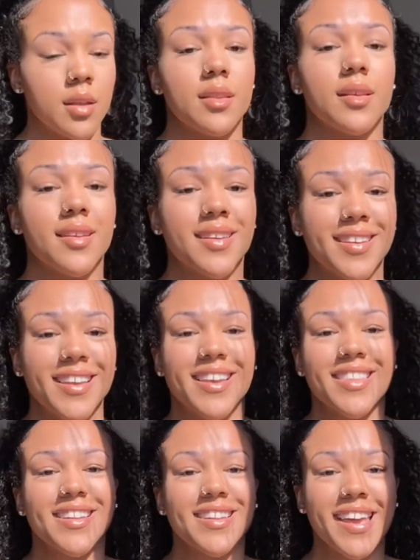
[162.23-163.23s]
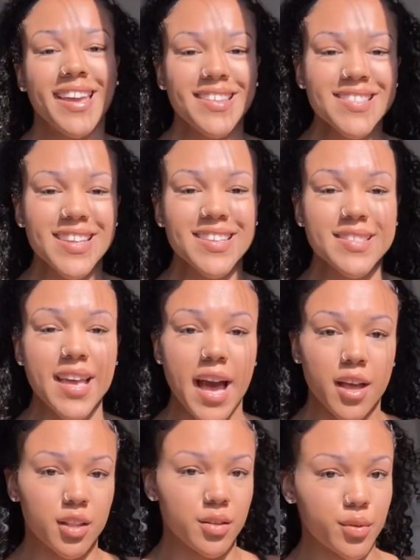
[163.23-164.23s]
the, the lace is,
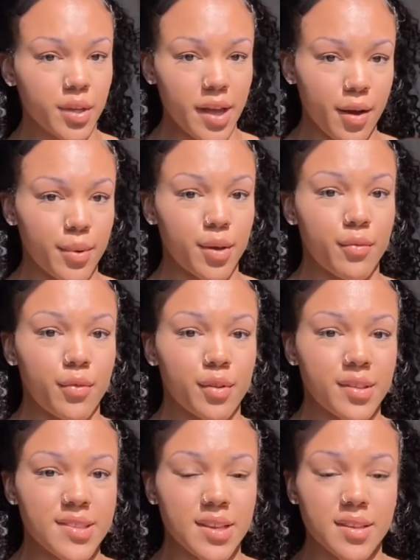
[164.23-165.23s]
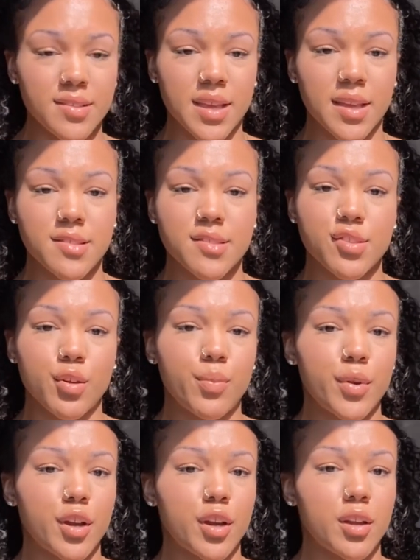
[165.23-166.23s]
look how beautiful this is. Like it's
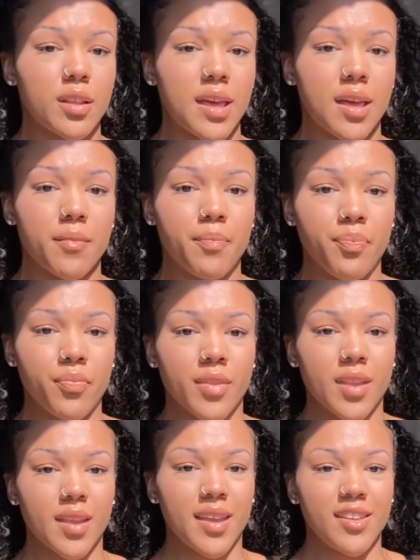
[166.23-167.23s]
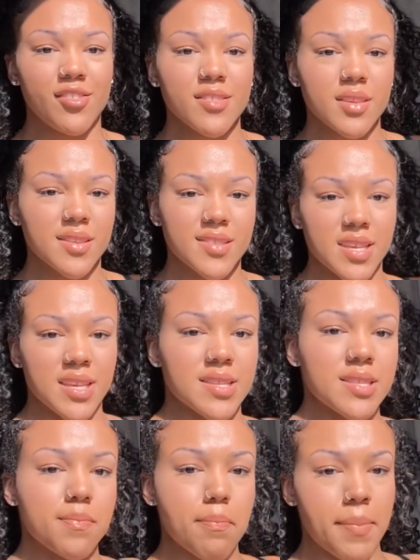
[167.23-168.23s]
super like, it just looks
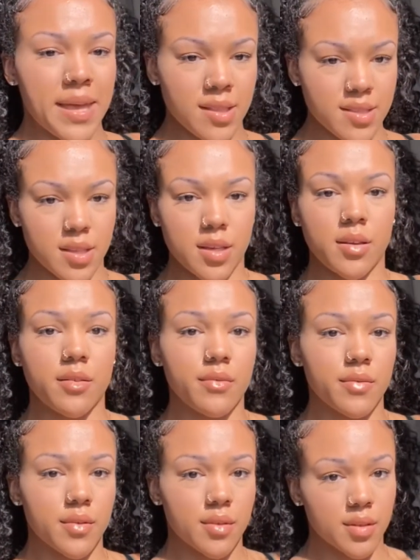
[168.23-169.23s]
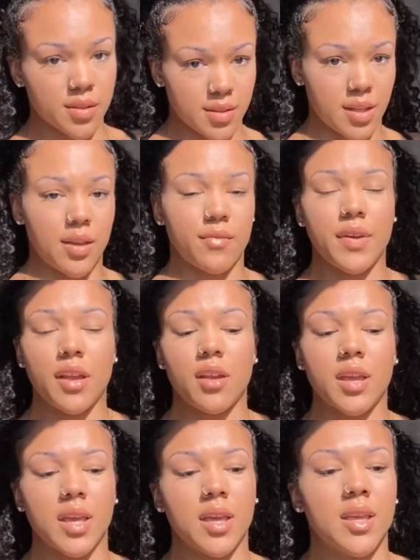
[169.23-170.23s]
expensive. Like
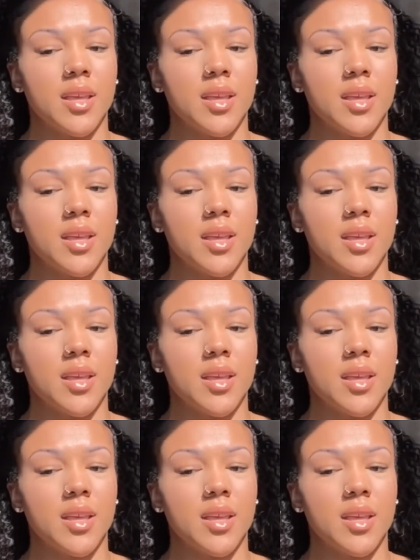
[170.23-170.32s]
very